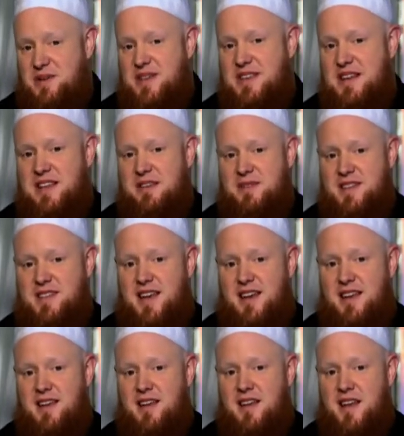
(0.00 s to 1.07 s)
wa sallam
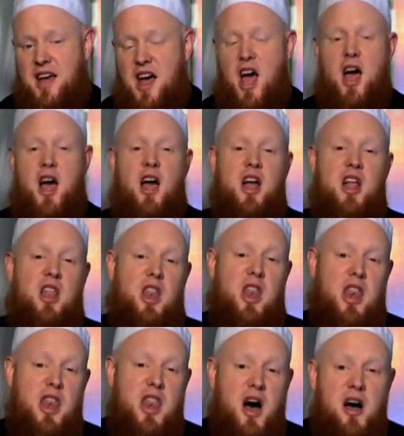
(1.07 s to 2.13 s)
said,
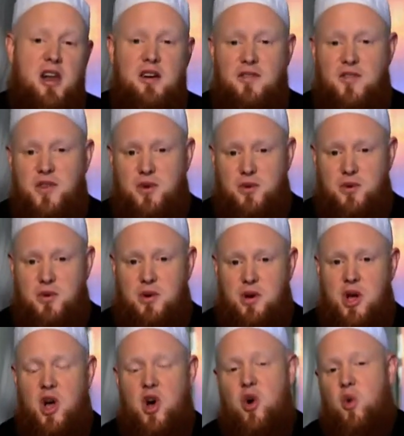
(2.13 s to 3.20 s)
none of you
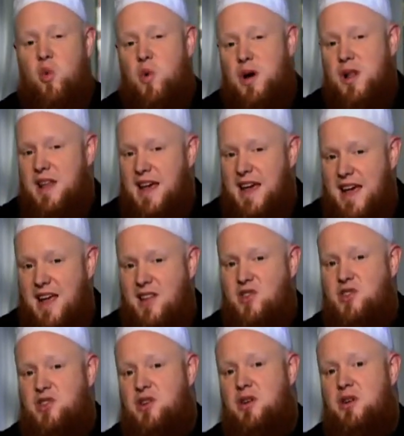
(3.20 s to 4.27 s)
will
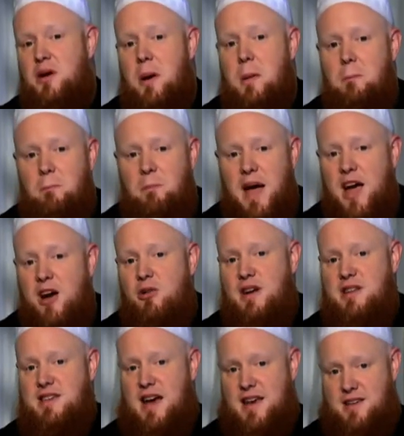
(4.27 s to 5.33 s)
enter
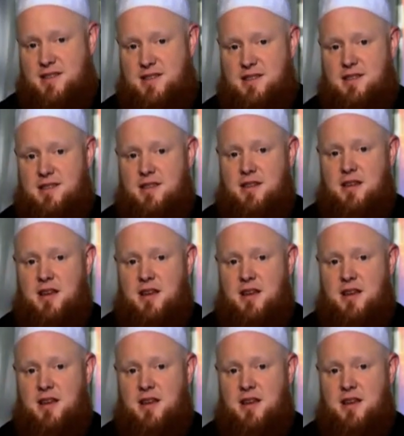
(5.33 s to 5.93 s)
paradise